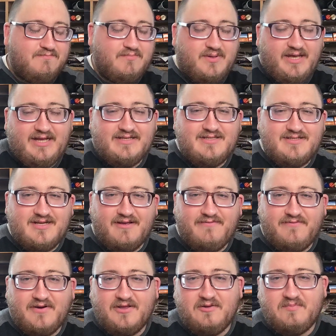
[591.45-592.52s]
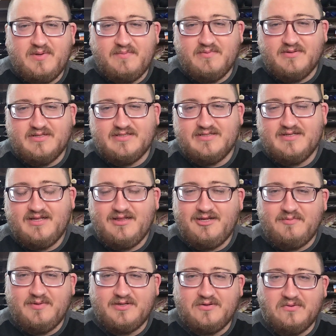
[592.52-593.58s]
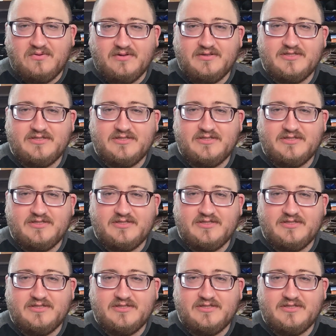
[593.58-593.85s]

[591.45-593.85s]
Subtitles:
playing stuff for other people is a little bit cooler.